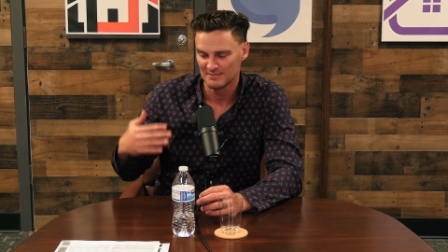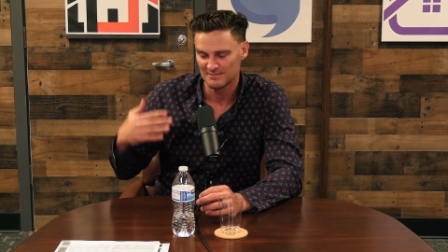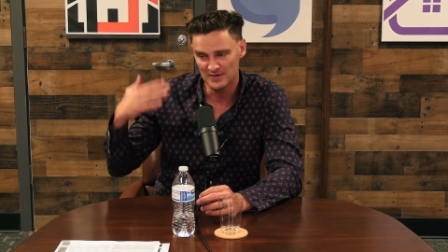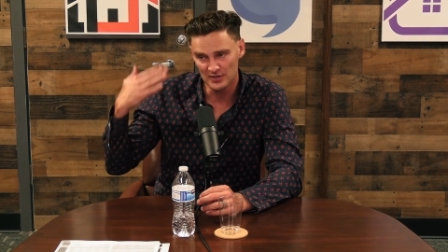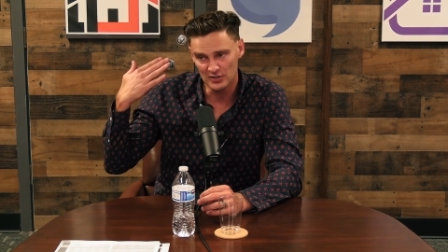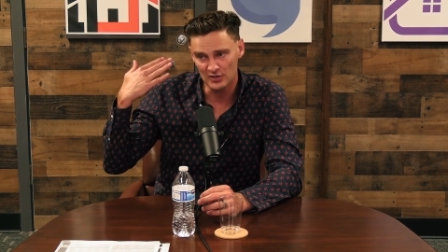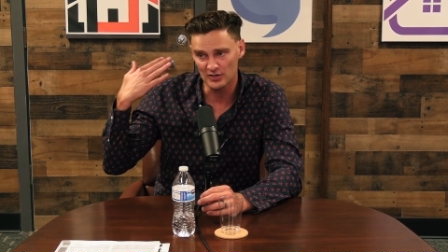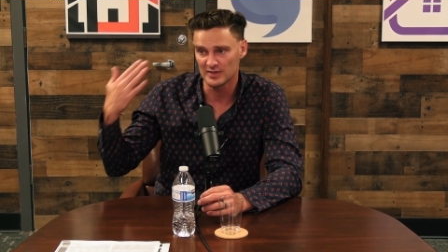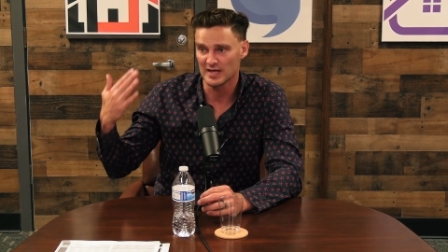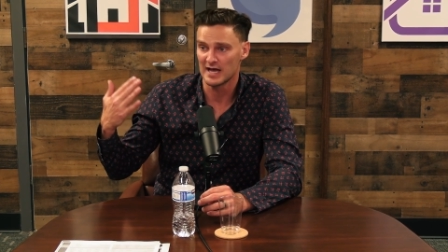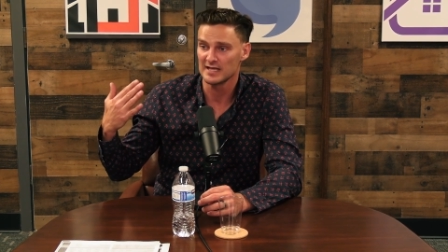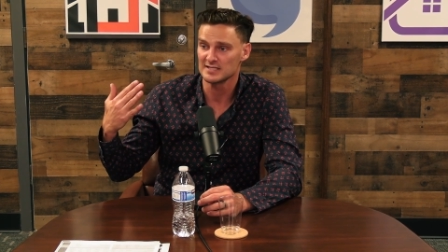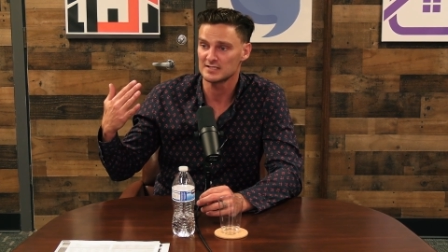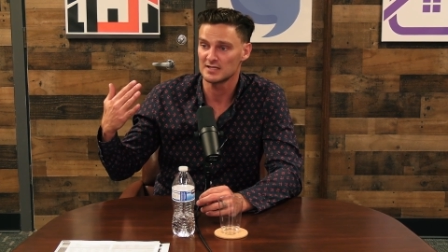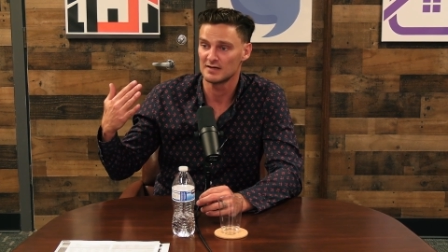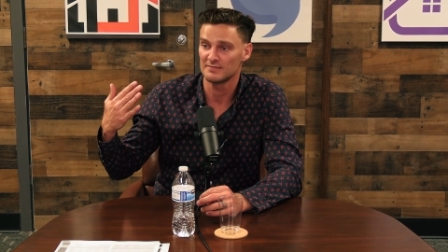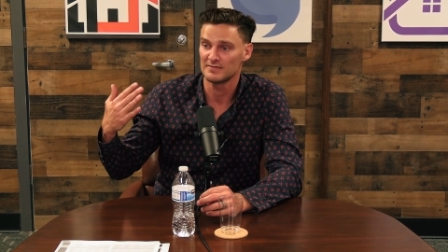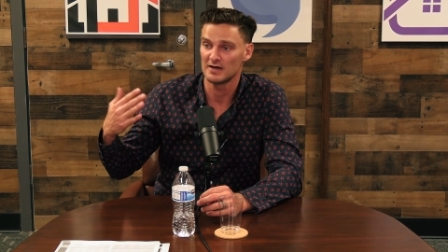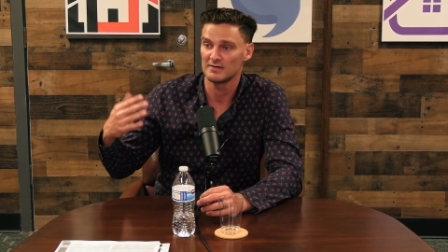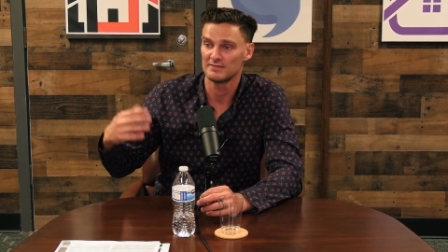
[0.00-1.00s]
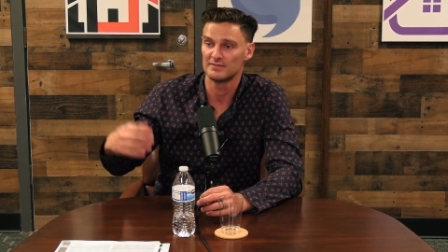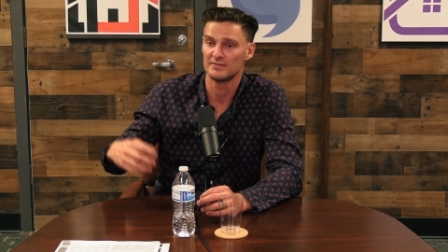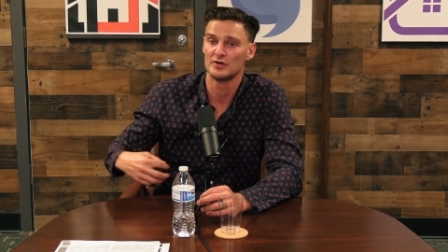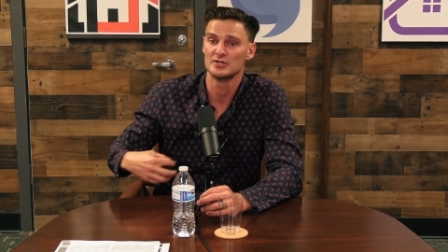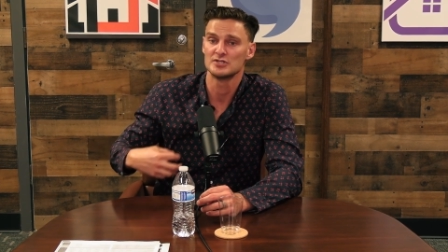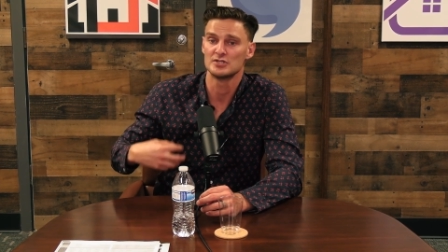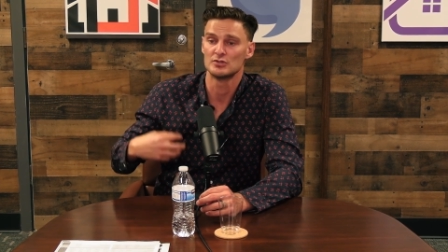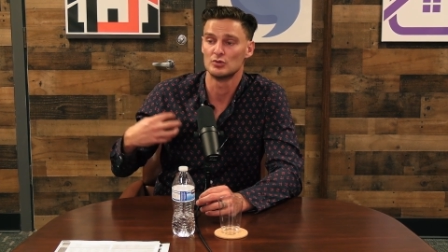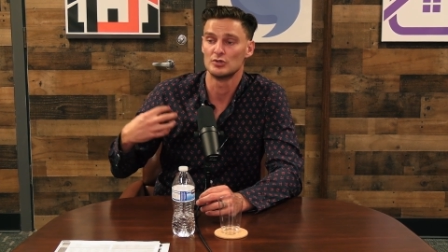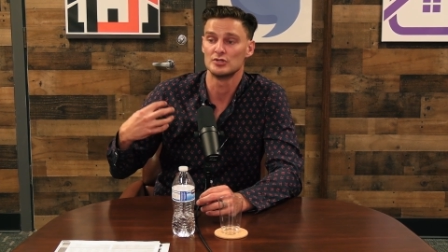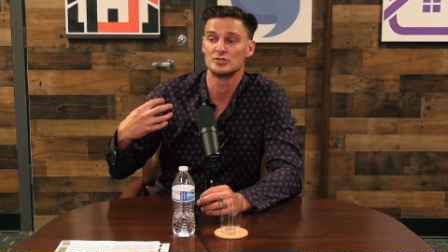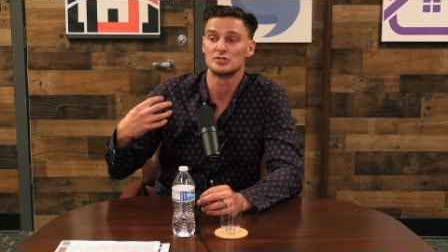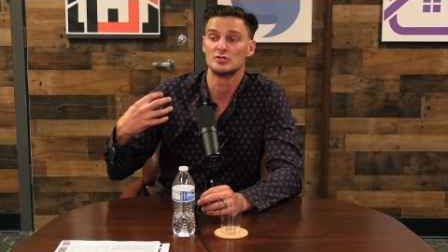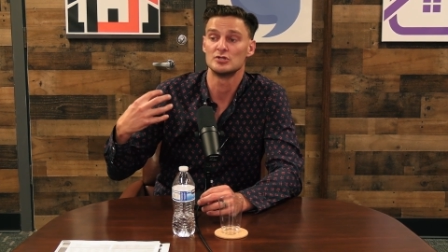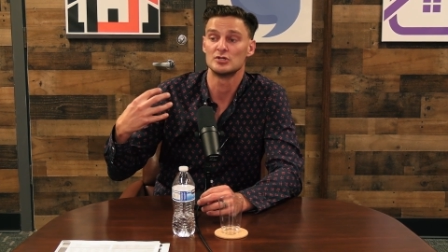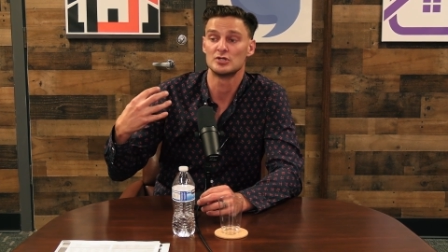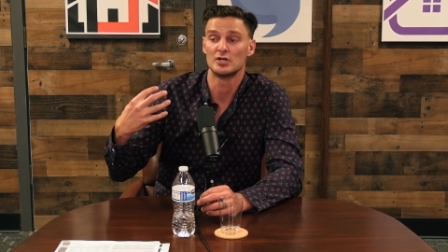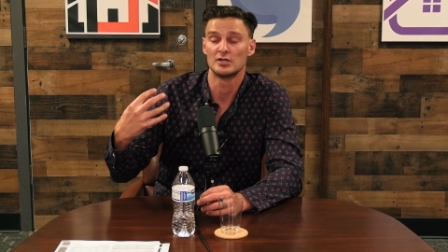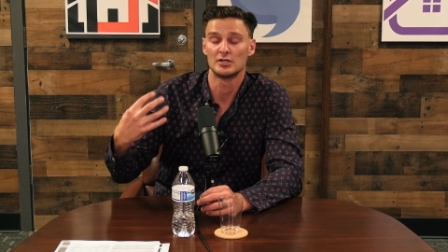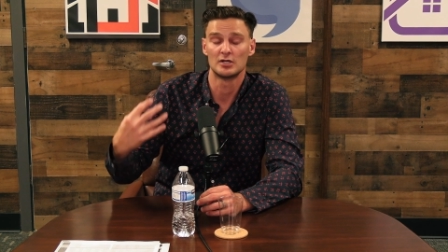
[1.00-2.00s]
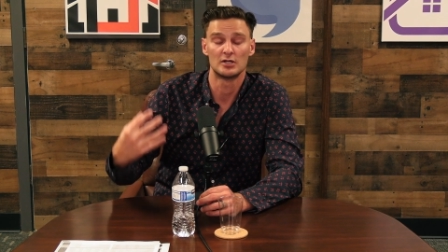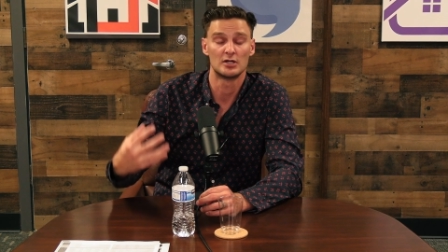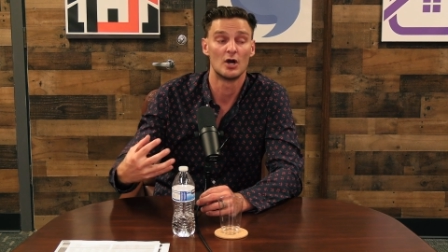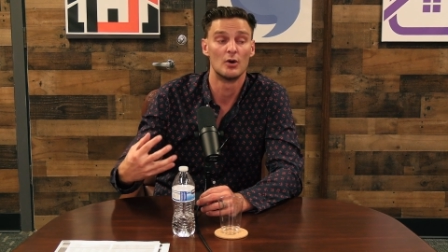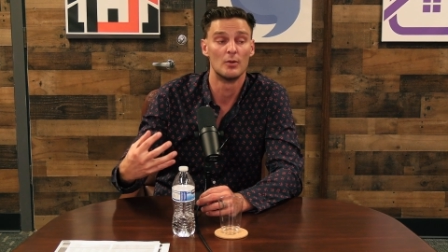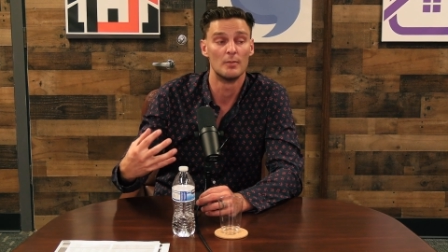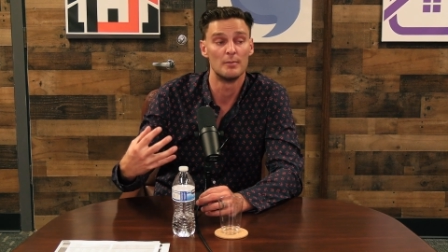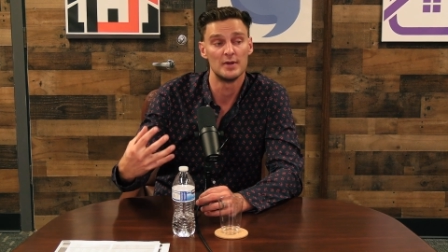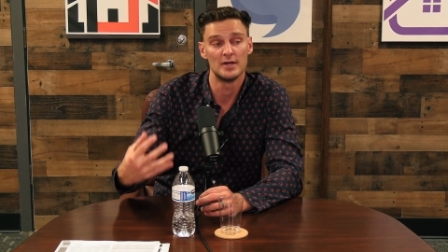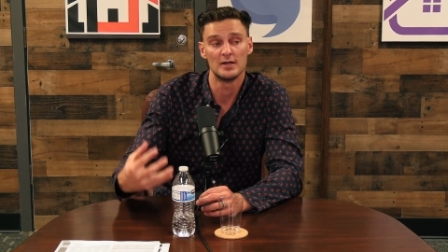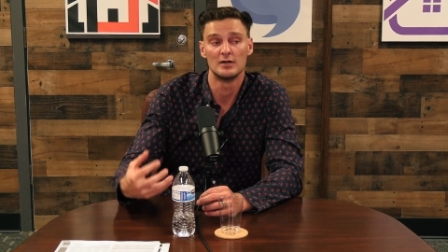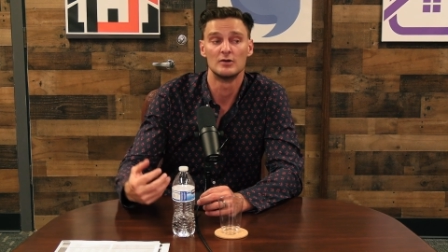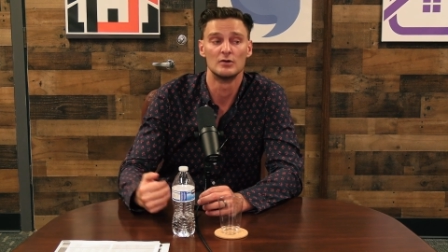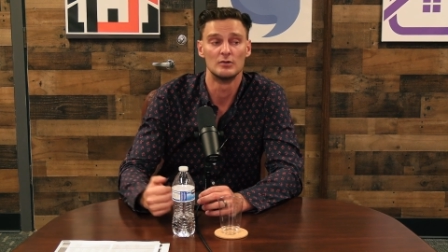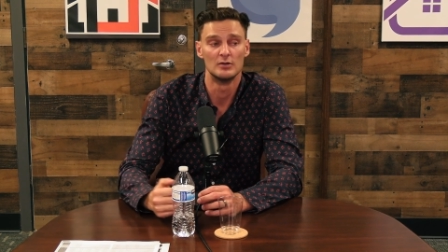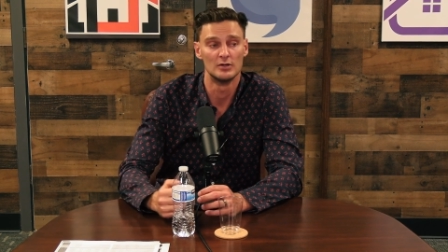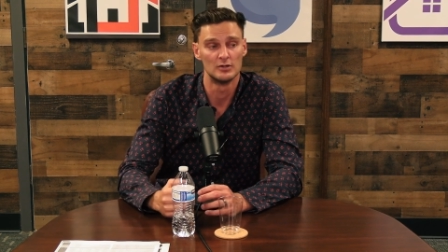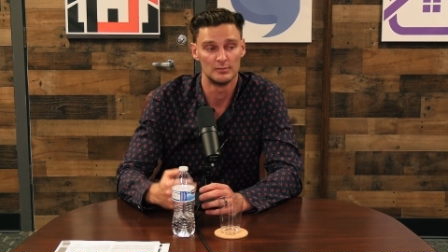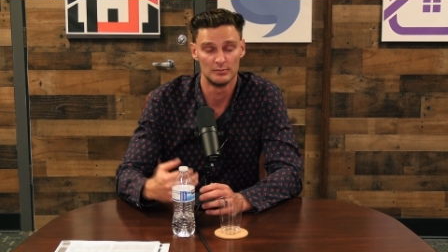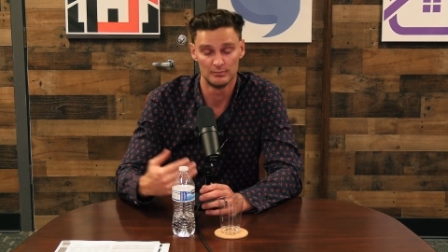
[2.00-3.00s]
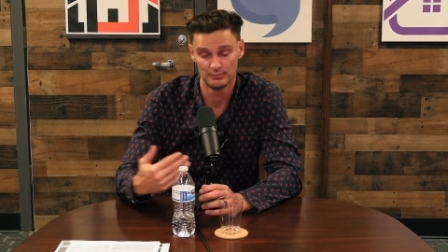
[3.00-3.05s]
Figuring that stuff out first in order so you can go and be a good,